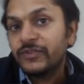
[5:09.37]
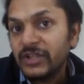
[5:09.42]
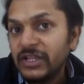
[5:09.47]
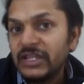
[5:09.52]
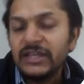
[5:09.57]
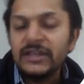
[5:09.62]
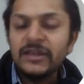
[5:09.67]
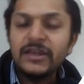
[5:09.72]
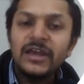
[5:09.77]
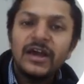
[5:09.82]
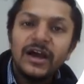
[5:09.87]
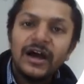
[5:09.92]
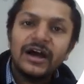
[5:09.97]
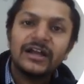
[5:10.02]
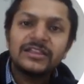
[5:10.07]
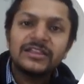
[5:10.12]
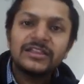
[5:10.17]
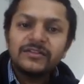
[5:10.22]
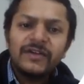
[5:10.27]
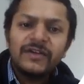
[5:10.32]
3.
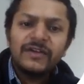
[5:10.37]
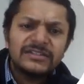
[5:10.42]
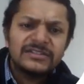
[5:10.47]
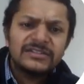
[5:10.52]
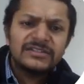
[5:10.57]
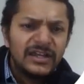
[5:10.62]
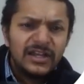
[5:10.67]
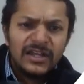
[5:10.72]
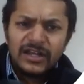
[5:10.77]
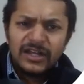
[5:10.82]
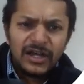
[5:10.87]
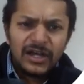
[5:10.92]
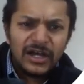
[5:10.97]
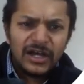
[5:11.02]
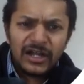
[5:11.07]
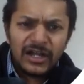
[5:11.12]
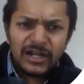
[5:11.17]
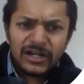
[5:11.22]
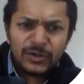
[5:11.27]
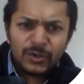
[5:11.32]
Otherwise
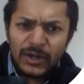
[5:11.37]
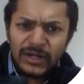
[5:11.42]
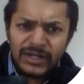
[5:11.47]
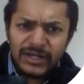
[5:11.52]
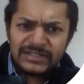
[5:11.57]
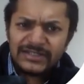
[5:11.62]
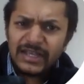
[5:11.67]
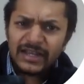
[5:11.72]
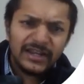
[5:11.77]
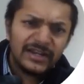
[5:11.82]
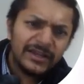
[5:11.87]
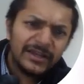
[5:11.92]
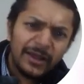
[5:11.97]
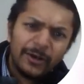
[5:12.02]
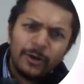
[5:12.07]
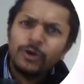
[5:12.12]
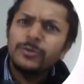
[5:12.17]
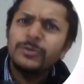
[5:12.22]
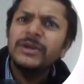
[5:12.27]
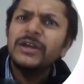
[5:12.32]
20 second
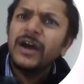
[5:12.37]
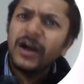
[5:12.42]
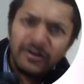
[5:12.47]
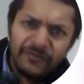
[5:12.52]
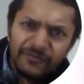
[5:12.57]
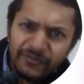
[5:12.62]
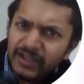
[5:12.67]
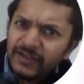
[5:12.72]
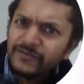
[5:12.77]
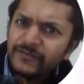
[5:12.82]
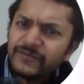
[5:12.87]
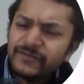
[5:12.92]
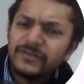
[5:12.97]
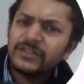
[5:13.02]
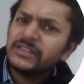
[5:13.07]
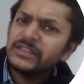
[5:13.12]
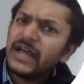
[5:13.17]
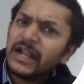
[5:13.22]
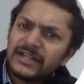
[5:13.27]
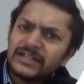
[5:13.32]
cannot be half life.
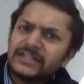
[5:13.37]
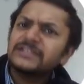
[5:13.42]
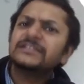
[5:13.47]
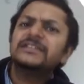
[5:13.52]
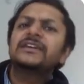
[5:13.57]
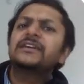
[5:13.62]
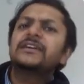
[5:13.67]
That is the